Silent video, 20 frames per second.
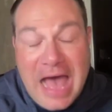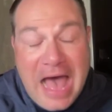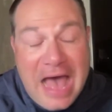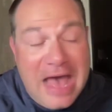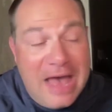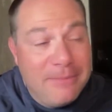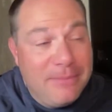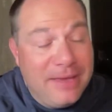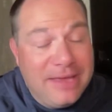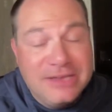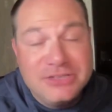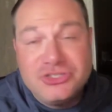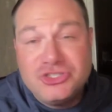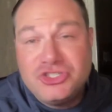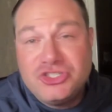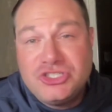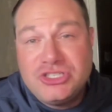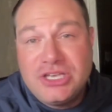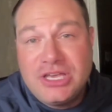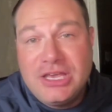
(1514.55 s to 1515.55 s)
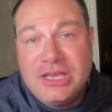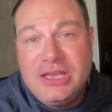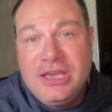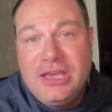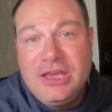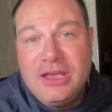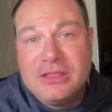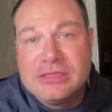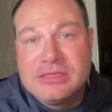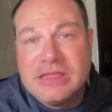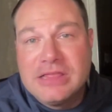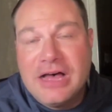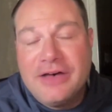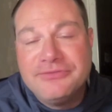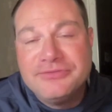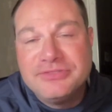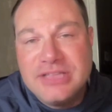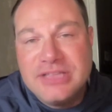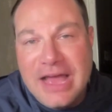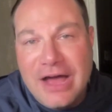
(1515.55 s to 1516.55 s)
I mean, she
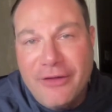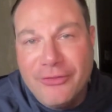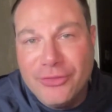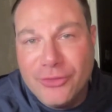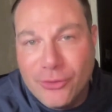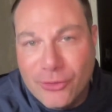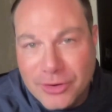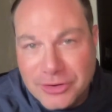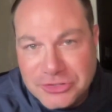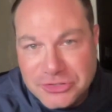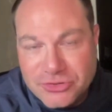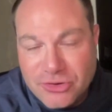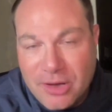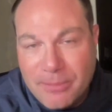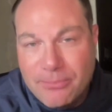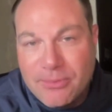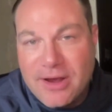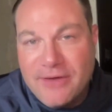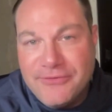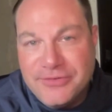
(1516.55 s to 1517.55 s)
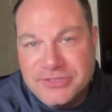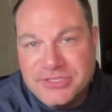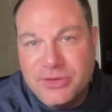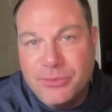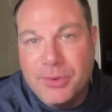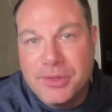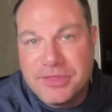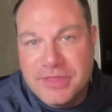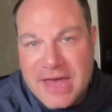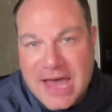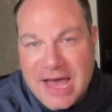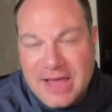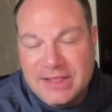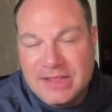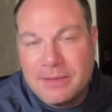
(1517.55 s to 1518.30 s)
loves the outdoors. So I'll preface it with that.